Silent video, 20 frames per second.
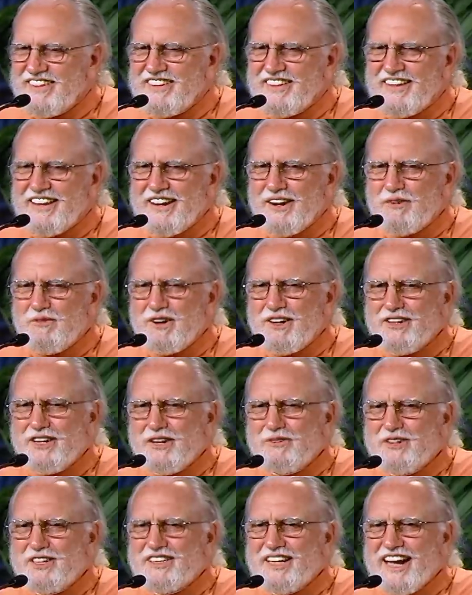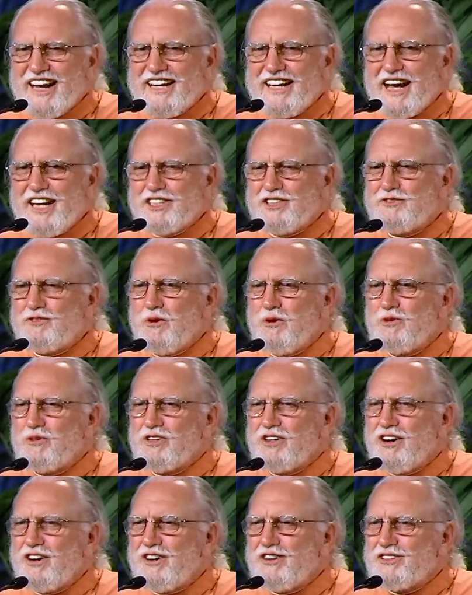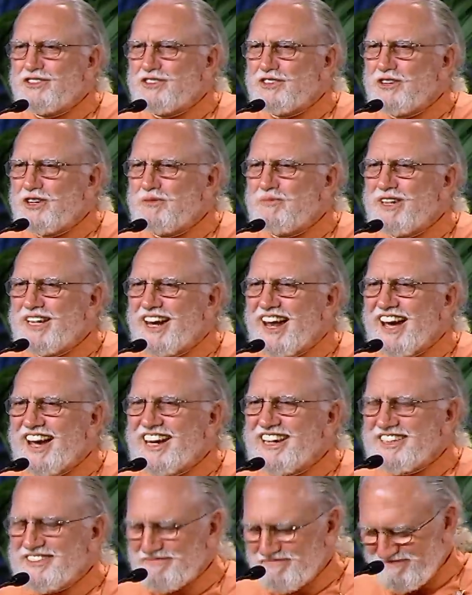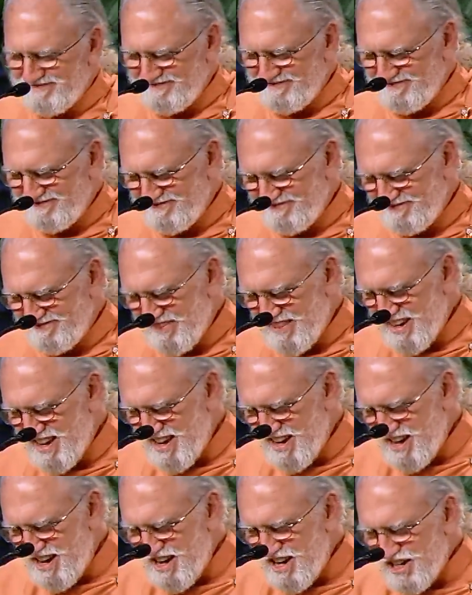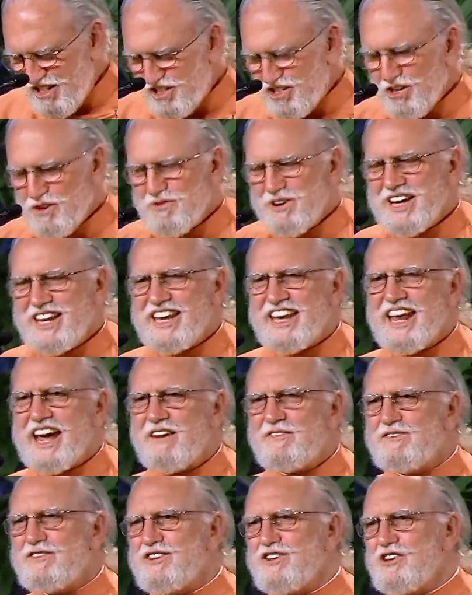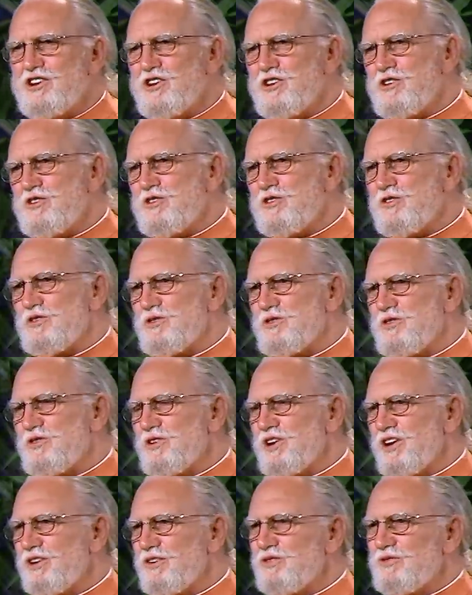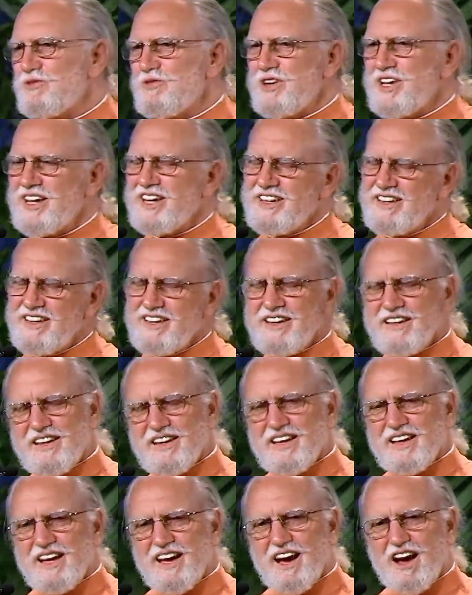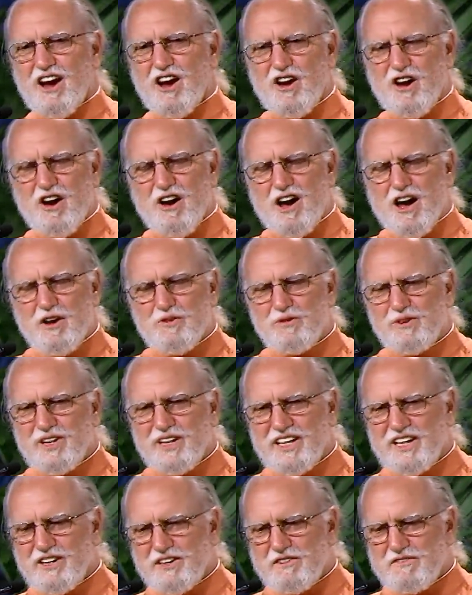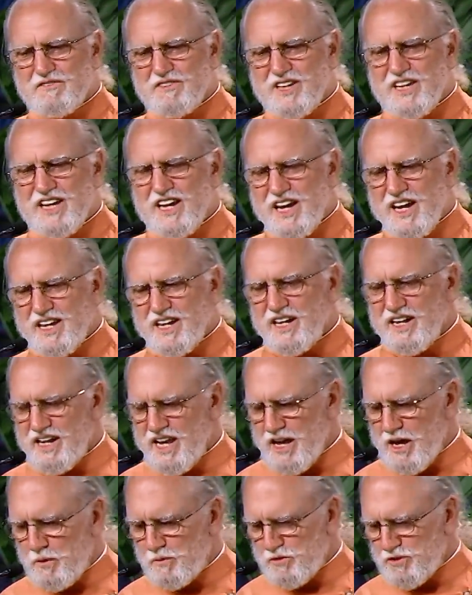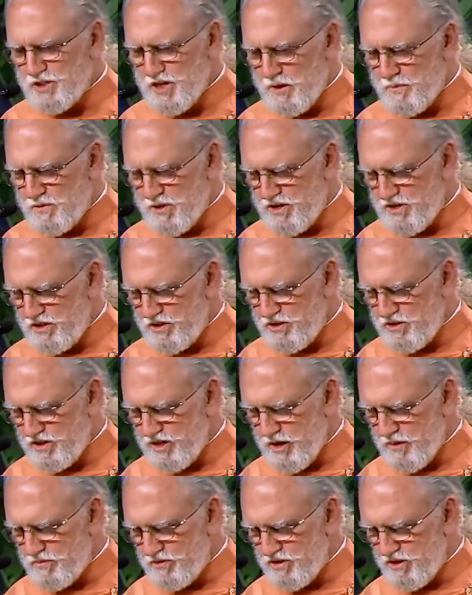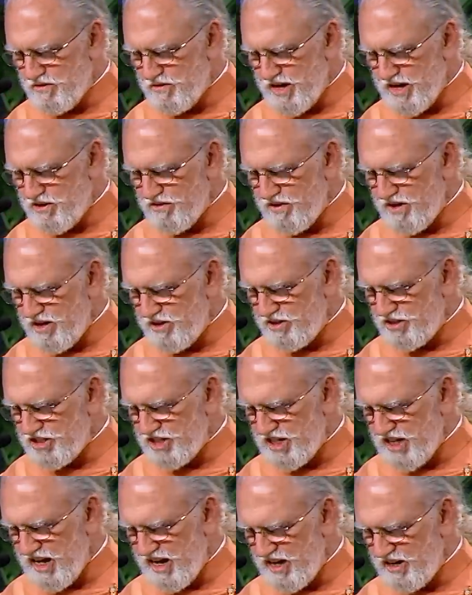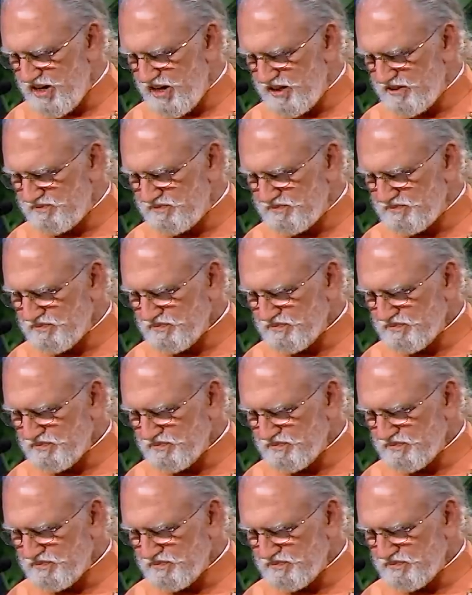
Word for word: They're wondering what that next phone call is going to be like. So we never know when God will intervene and help someone to come to greater understanding.